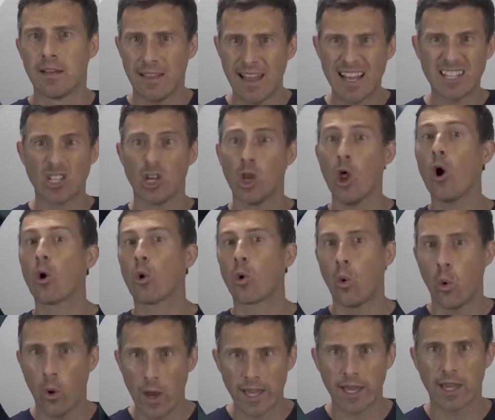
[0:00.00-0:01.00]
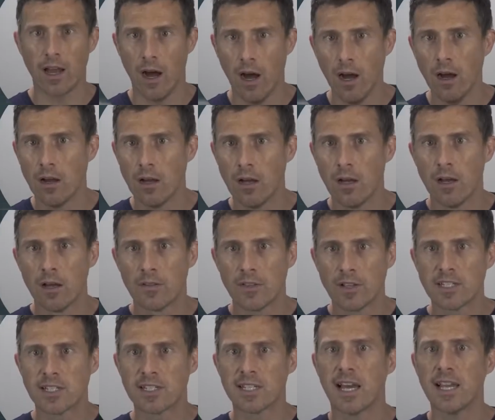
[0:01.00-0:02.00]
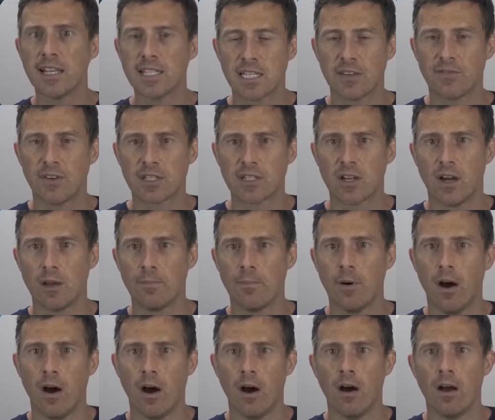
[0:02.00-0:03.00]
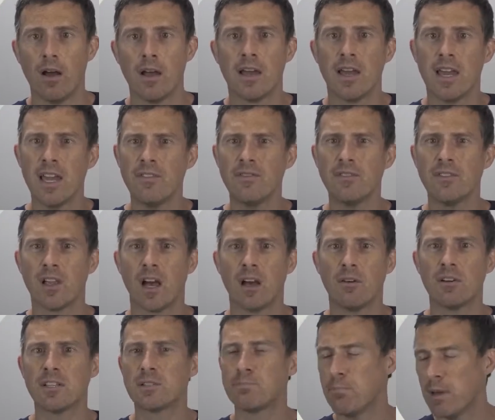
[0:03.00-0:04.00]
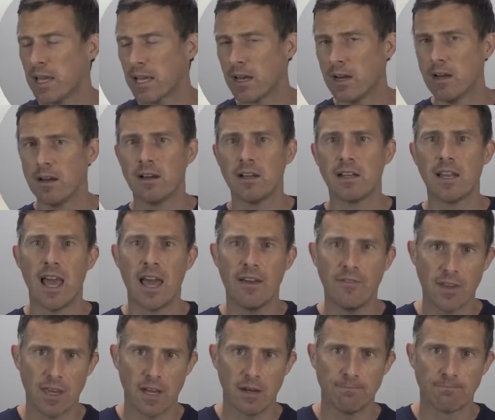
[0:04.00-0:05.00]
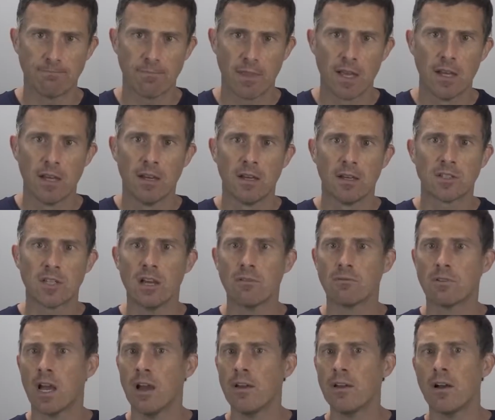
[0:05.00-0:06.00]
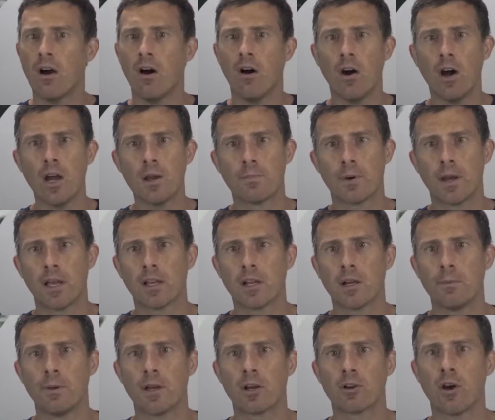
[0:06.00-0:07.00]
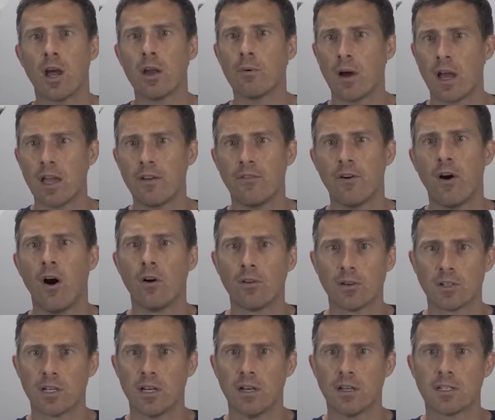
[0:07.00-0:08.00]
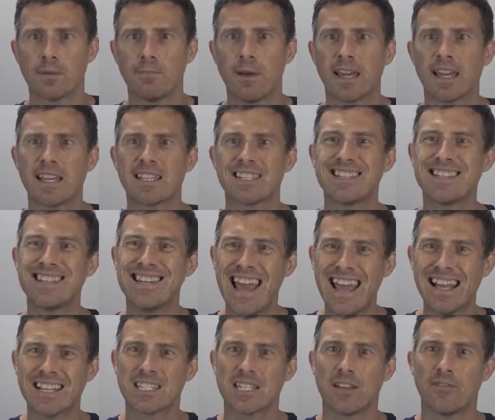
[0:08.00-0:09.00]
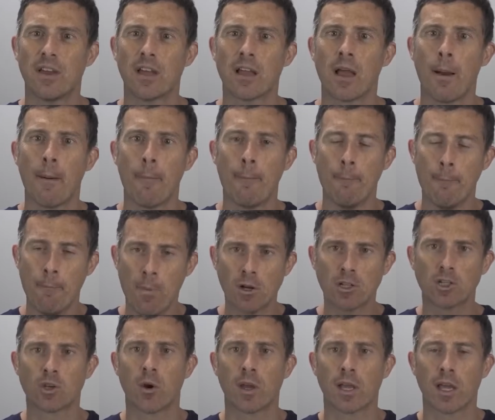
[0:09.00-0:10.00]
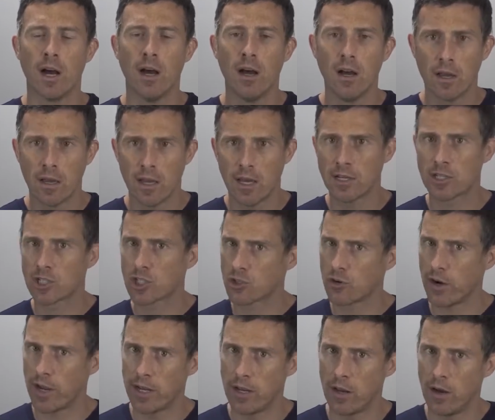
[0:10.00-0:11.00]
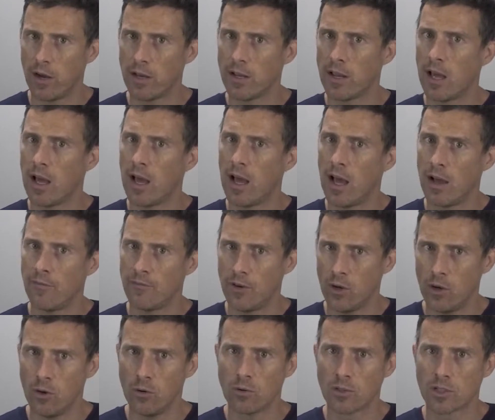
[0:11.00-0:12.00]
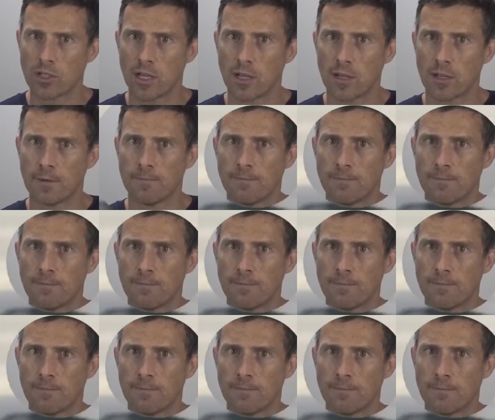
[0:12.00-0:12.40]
Now that's a lot quicker than today's Civic Type R, even though it's bigger and heavier. So going hybrid could be a great way for Honda to make its next Civic much quicker in a straight line and for launching.